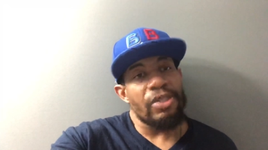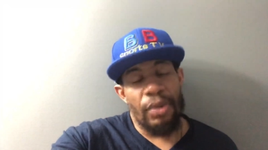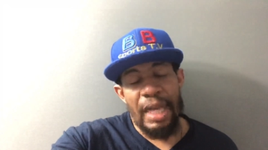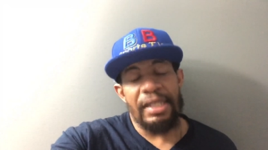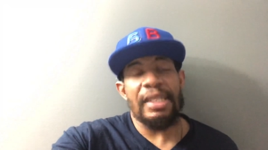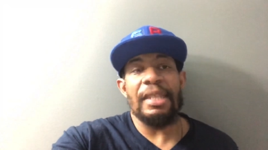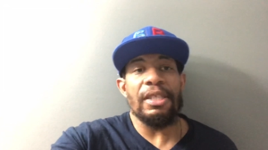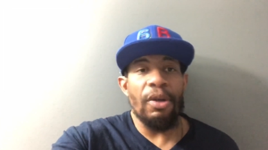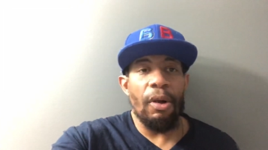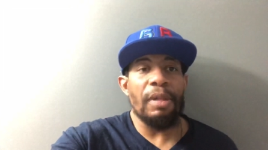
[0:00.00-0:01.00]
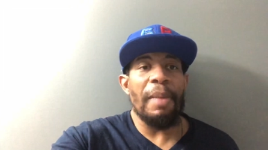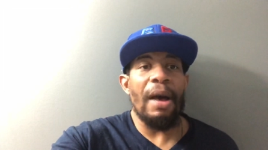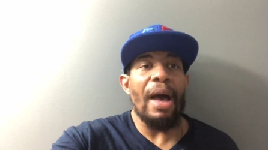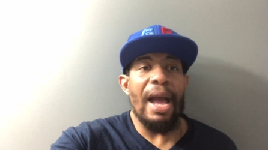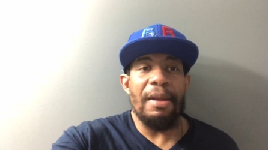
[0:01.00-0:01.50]
So that says it all
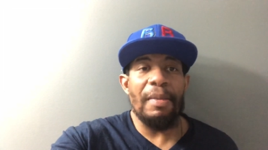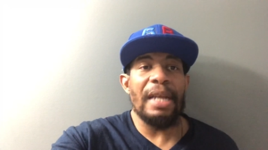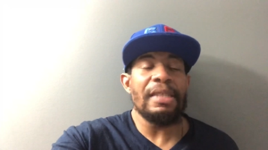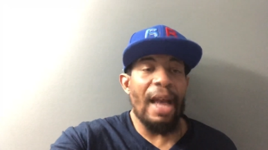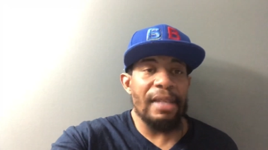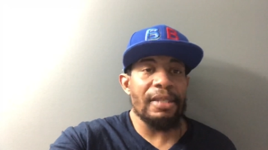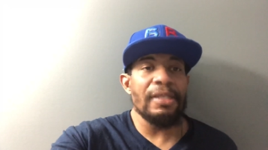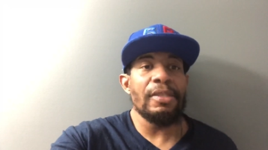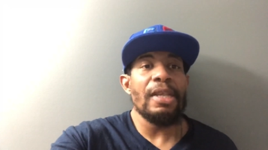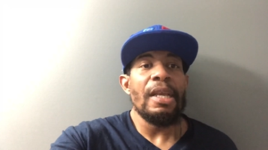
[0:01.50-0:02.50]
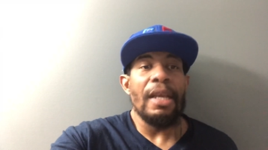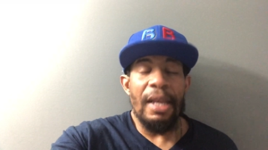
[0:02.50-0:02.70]
about Iron Mike Tyson's